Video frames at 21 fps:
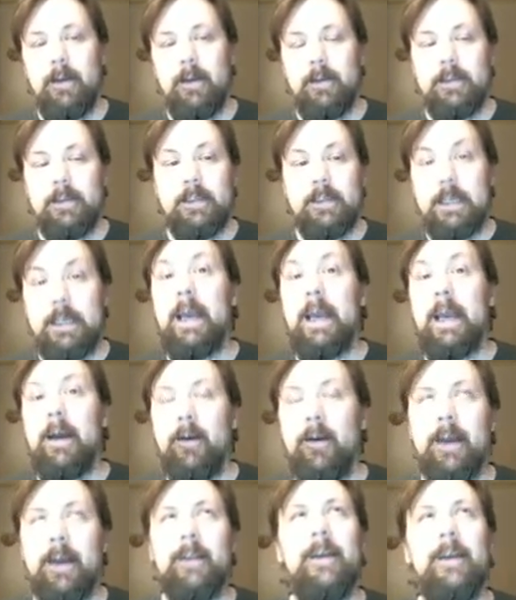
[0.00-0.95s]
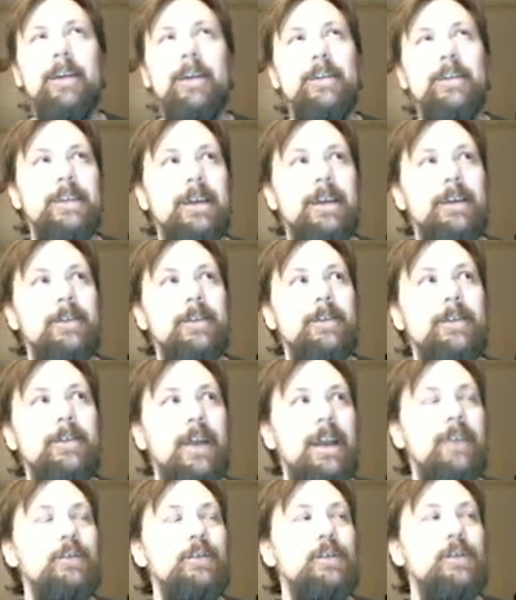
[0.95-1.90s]
seek out. I don't know, how do you say it?
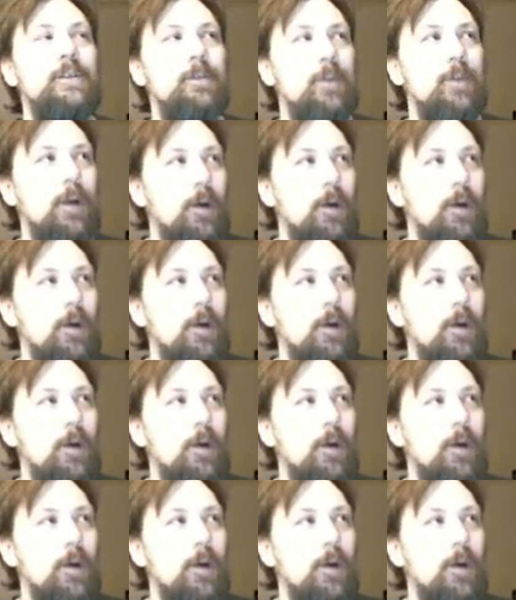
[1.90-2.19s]
That gives you some